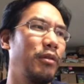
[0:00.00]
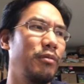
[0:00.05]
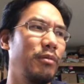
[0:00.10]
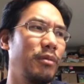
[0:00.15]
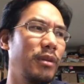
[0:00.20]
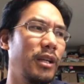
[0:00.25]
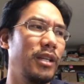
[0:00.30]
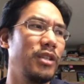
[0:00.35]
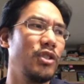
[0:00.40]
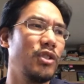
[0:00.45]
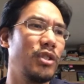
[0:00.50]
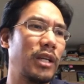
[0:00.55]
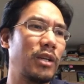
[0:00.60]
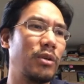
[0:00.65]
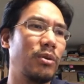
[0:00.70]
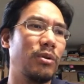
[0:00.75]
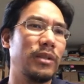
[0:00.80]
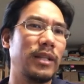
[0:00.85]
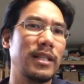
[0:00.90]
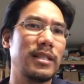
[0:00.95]
in general,
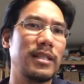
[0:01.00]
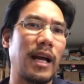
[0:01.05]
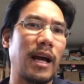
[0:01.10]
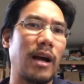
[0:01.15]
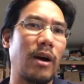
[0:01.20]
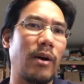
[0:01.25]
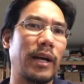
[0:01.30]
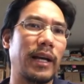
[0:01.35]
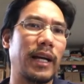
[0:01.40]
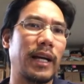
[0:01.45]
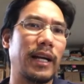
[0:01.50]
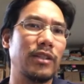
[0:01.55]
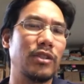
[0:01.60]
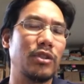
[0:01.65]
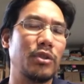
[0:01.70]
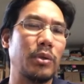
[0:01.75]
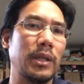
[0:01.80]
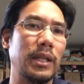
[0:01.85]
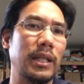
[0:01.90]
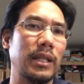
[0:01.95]
that's how I kind of
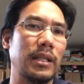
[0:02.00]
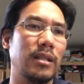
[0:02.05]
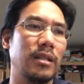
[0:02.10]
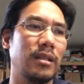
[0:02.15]
treat it.